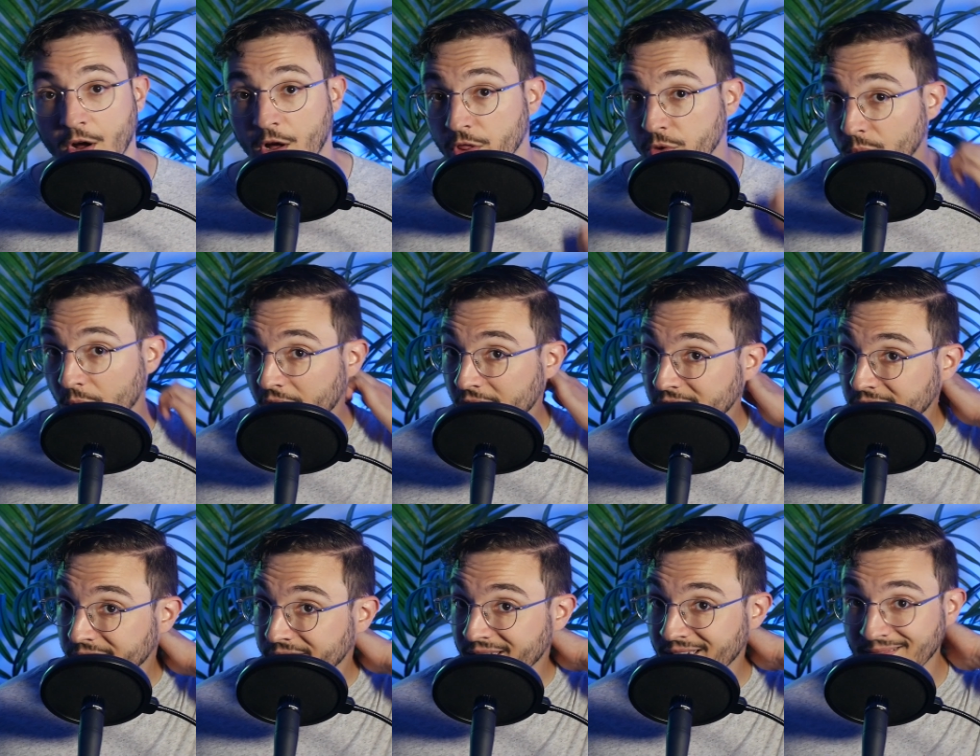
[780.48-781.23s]
All the
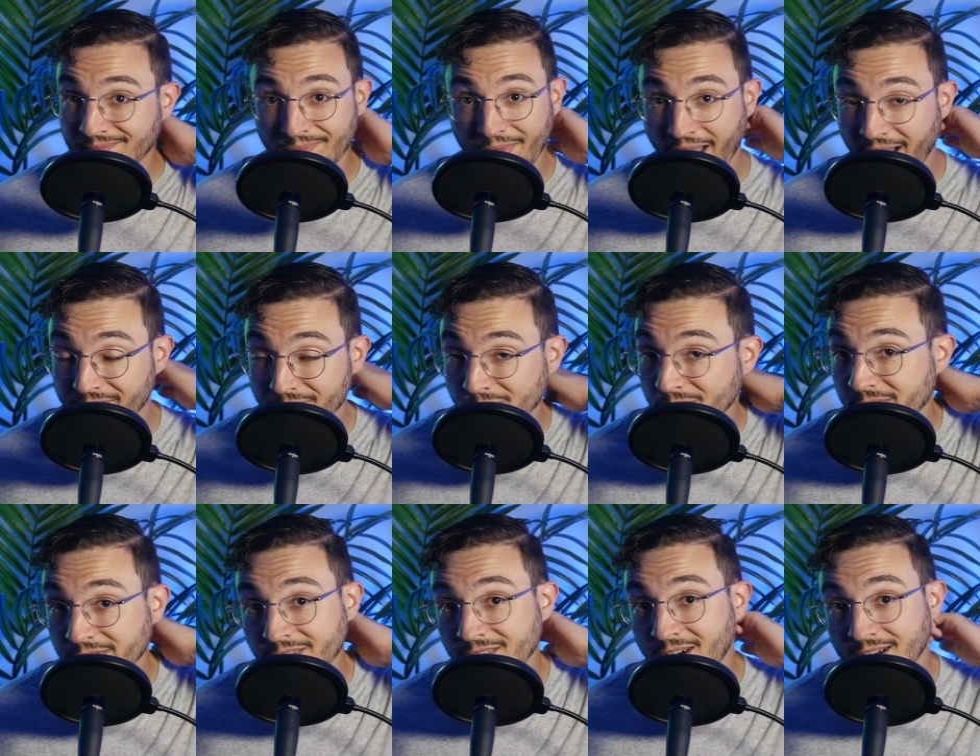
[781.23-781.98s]
while, they haven't
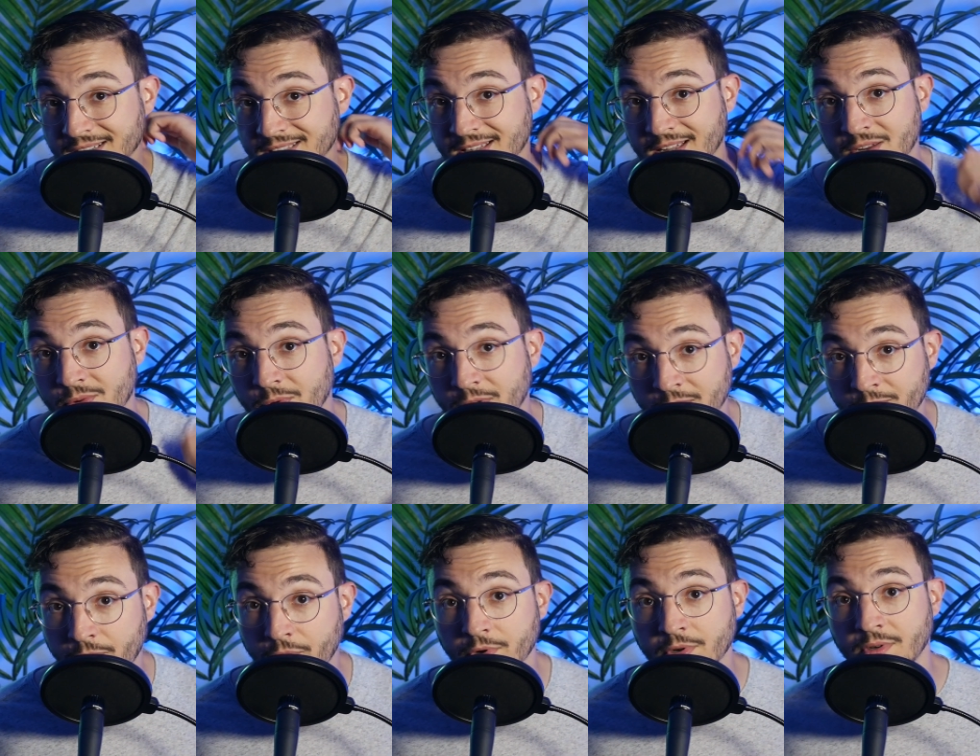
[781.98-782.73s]
really lost anyone
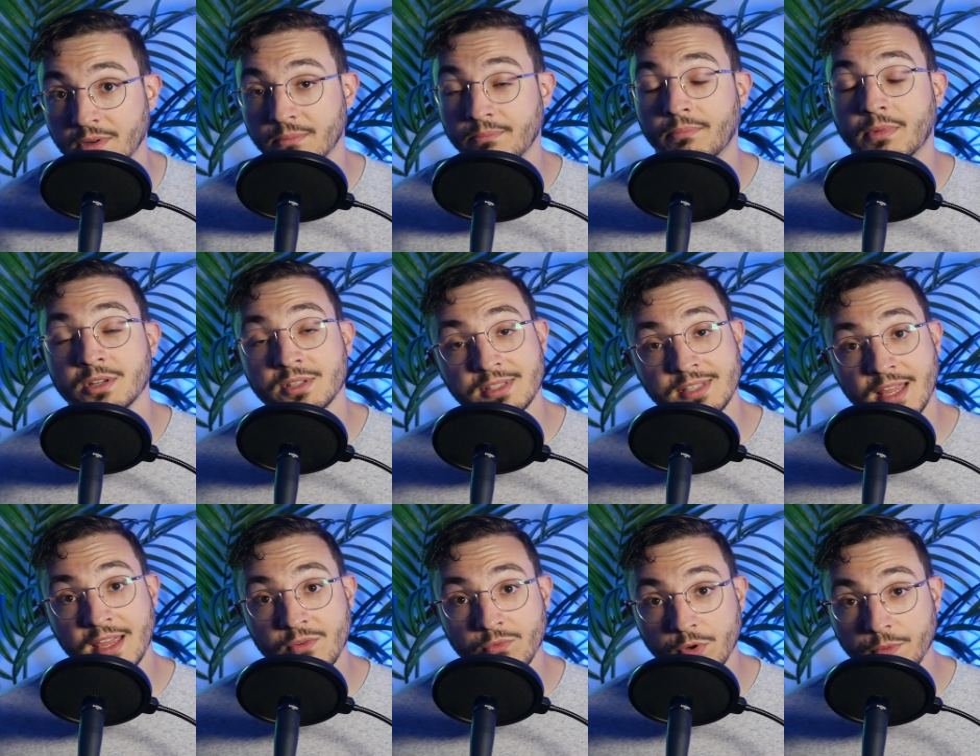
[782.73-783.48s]
important.
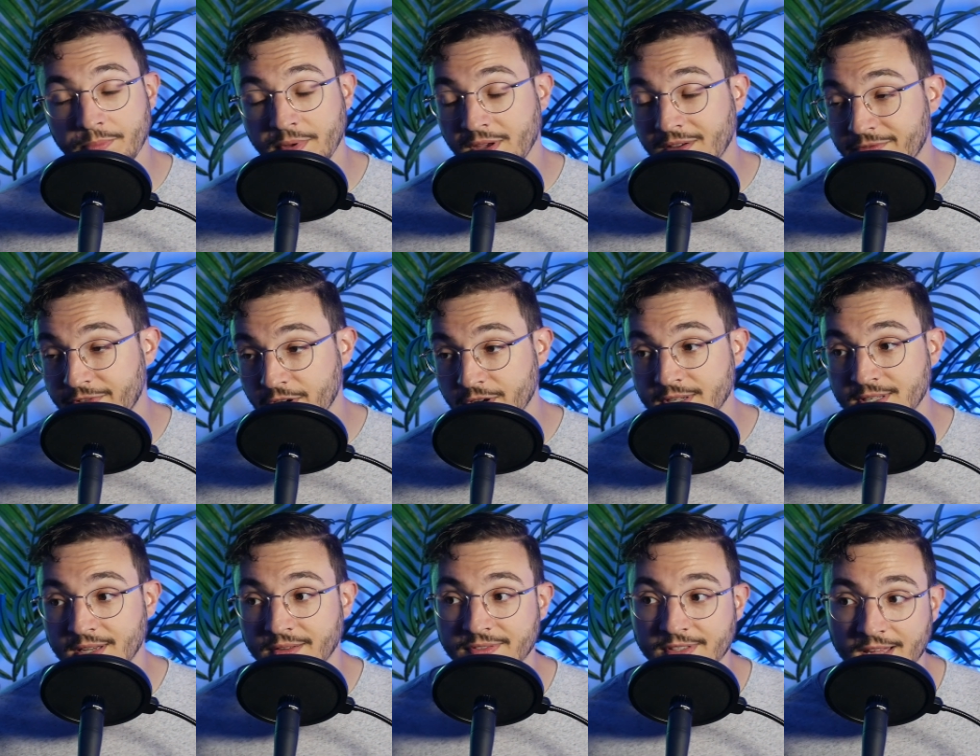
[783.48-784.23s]
Marseille will be a very
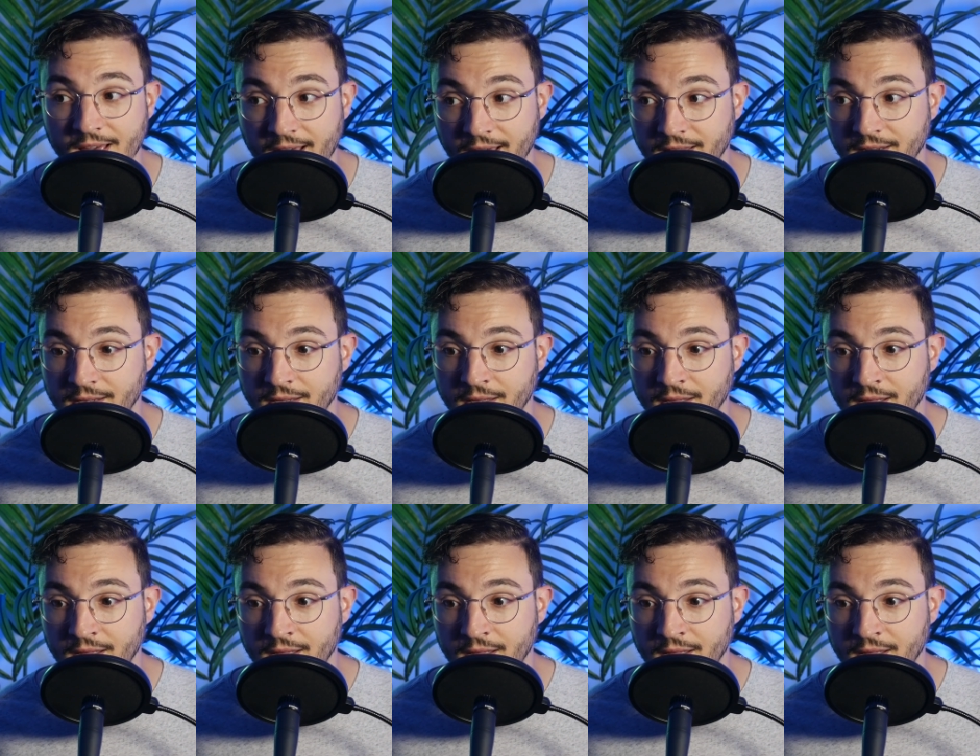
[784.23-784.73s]
tough side.